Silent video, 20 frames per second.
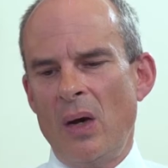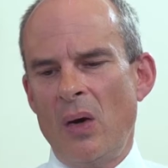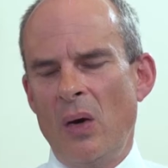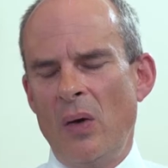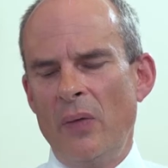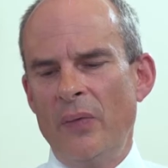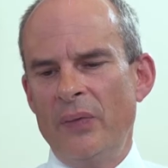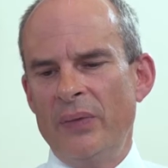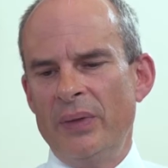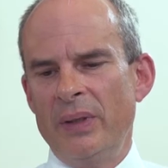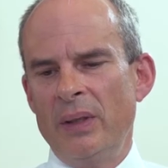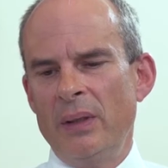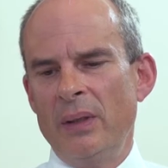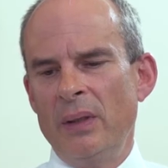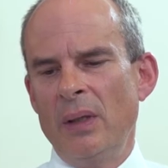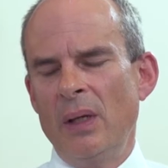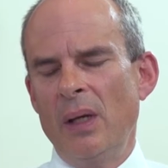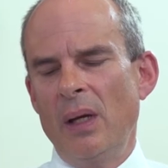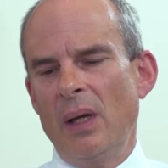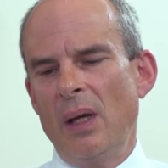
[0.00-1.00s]

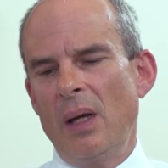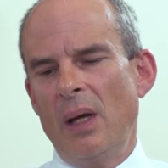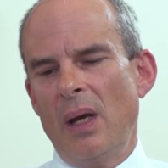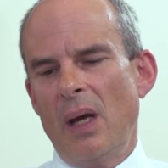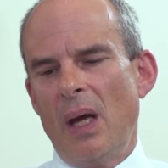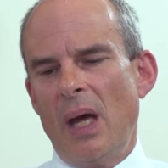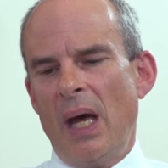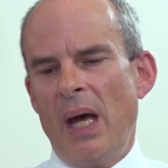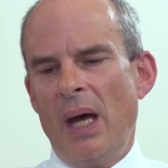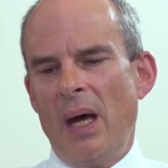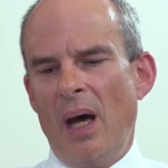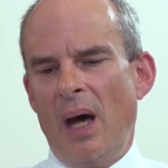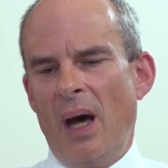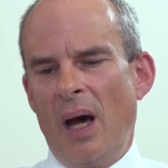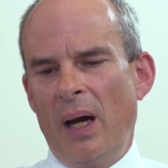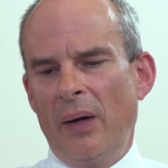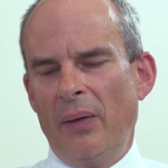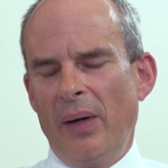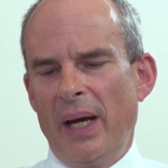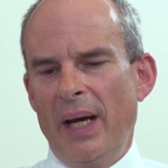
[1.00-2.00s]
often
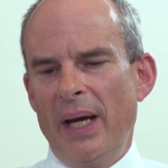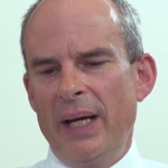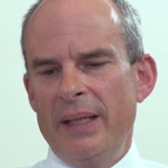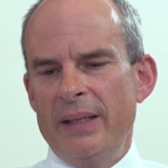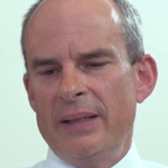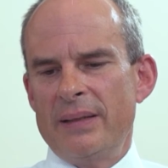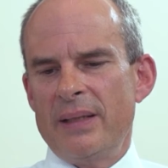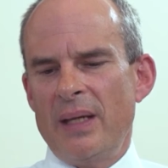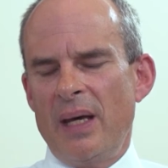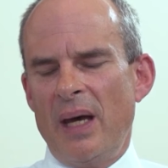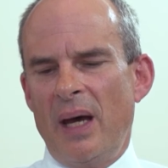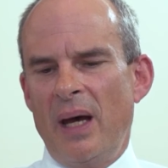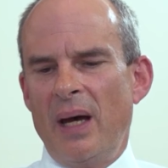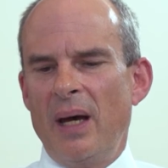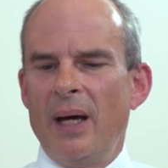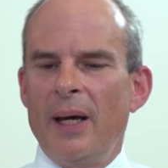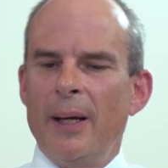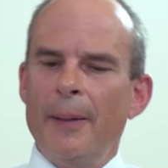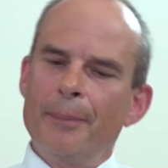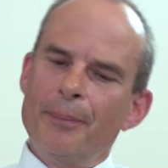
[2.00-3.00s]
RIs
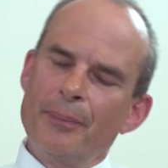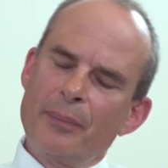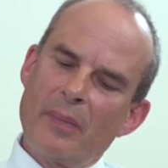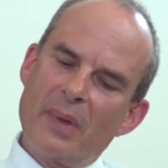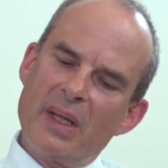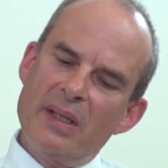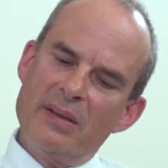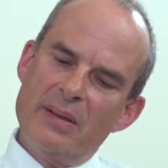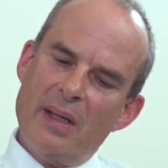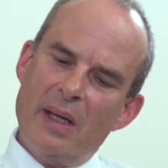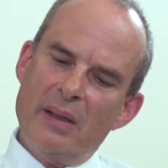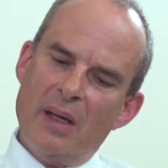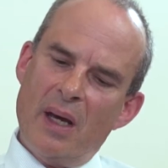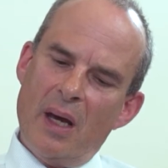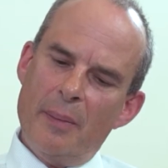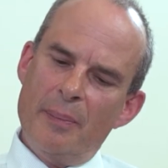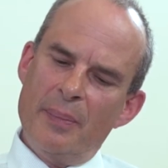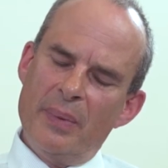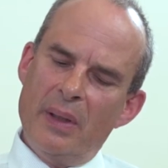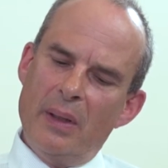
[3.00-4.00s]
are set
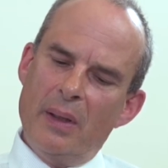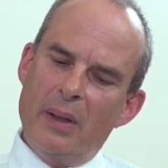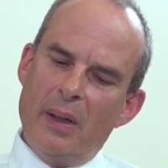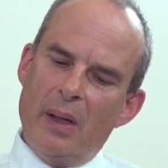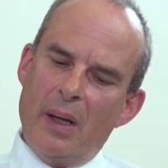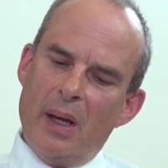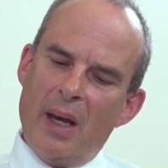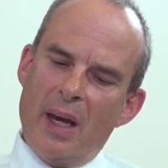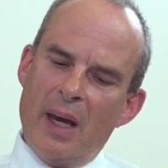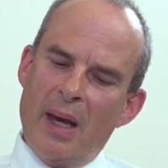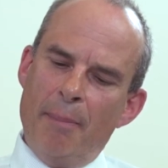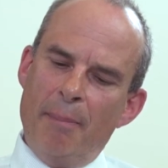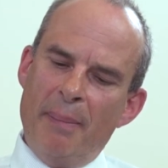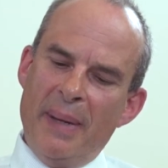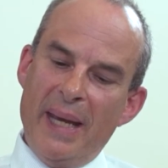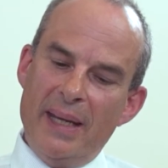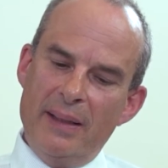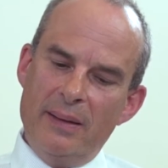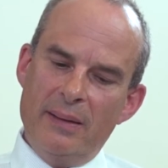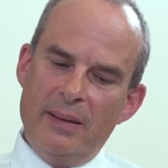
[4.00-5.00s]
up
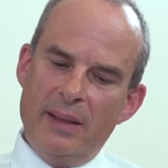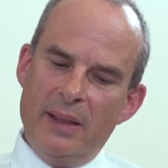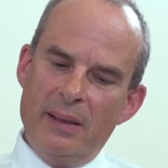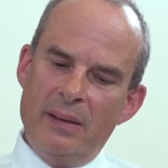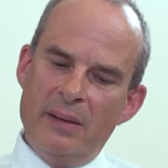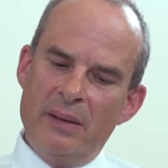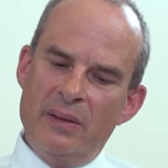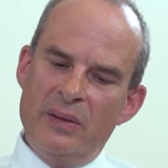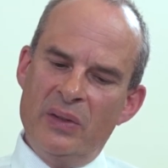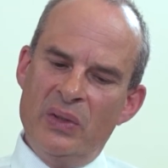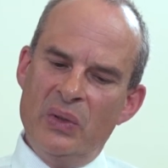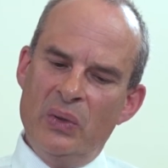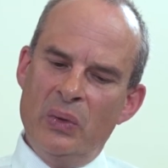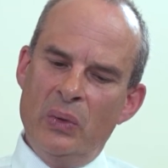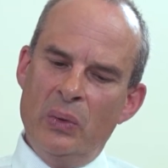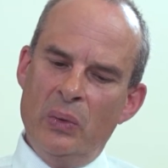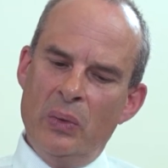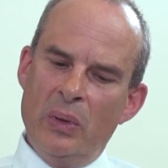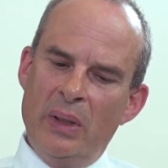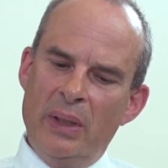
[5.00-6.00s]
appended
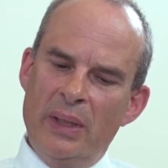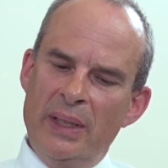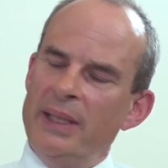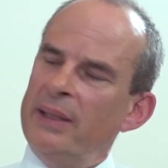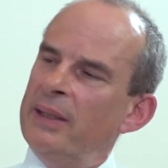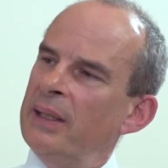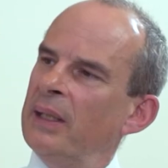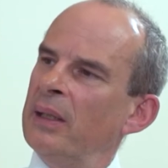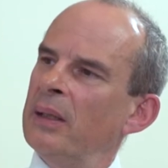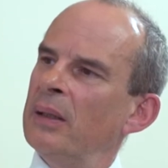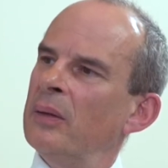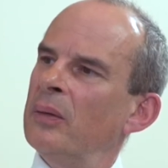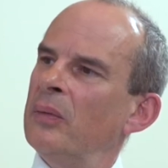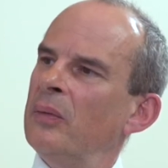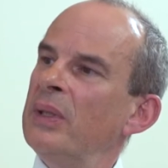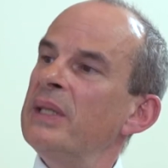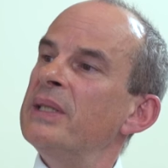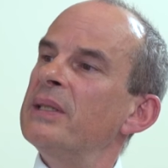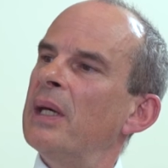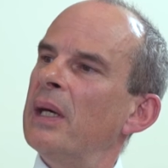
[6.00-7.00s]
to leading
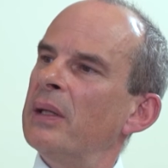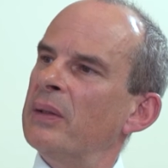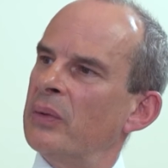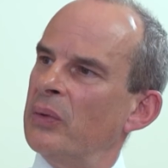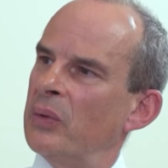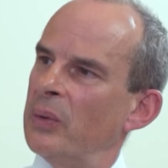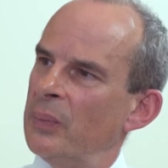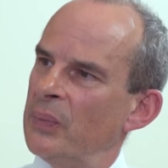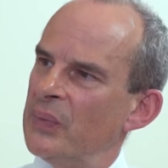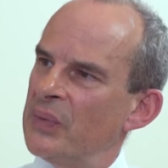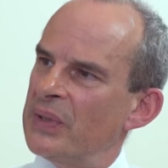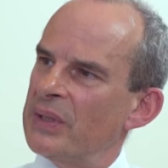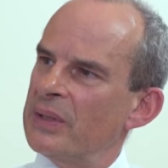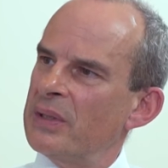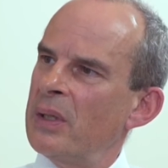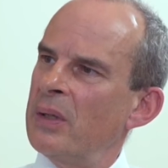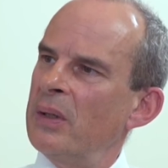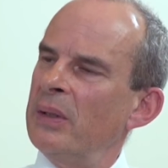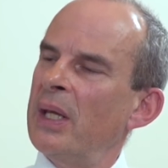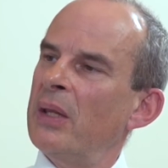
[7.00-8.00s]
research groups.
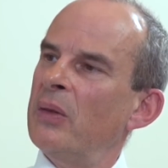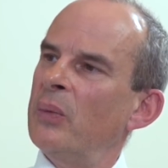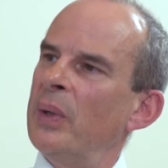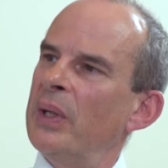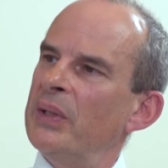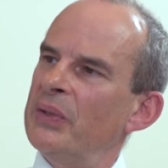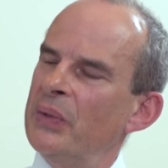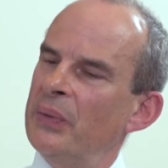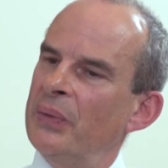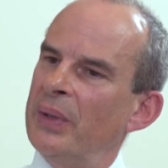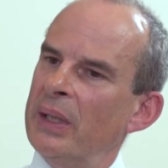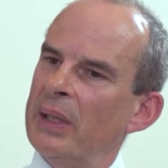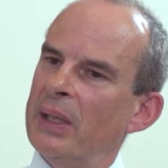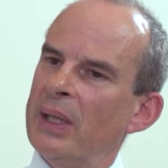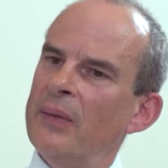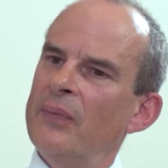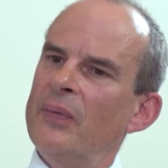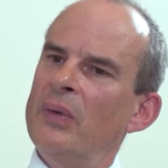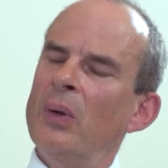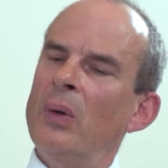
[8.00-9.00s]
So in other words, you think
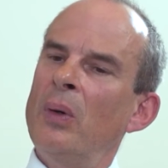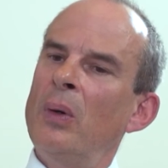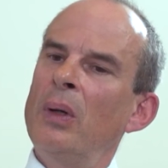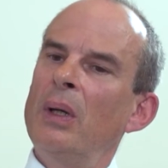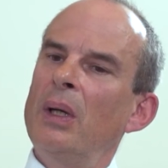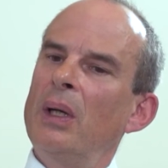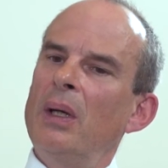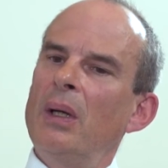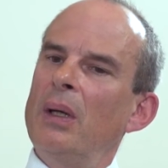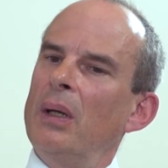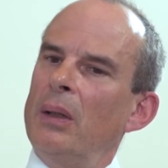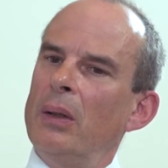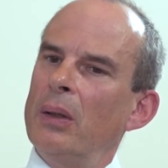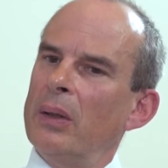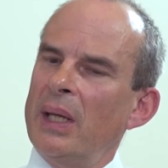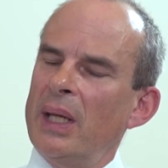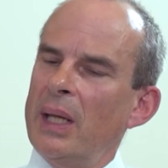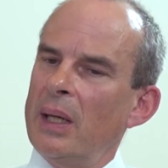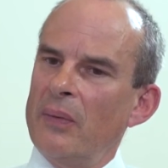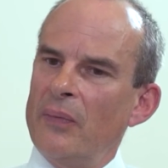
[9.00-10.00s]
if you're
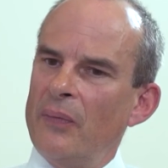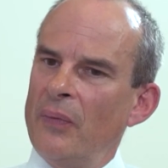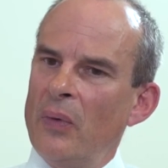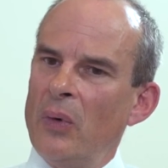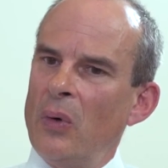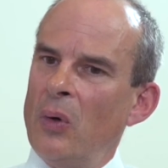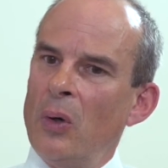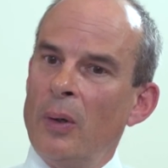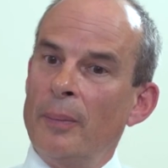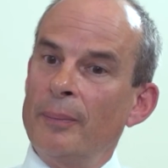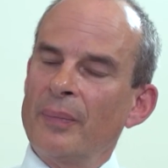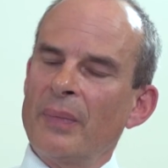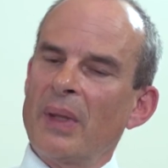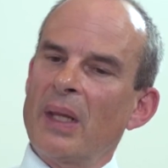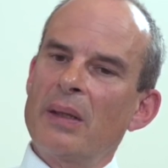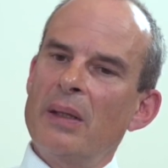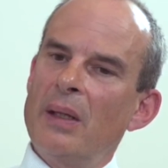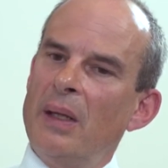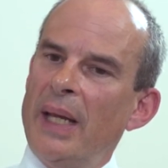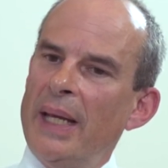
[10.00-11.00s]
looking for
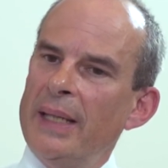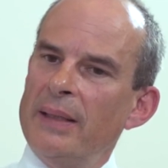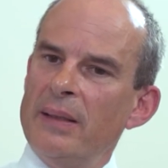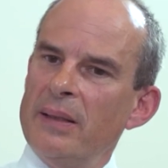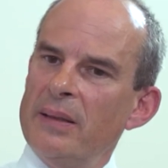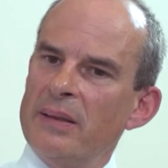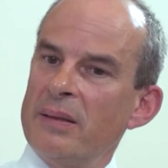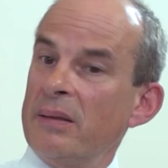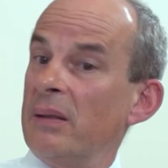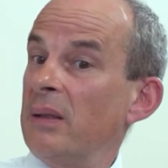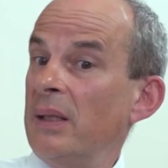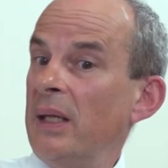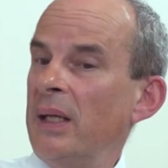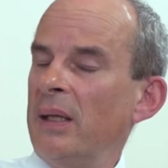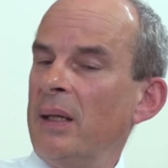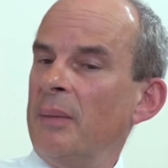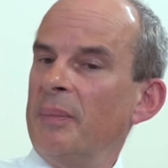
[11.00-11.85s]
the latest in a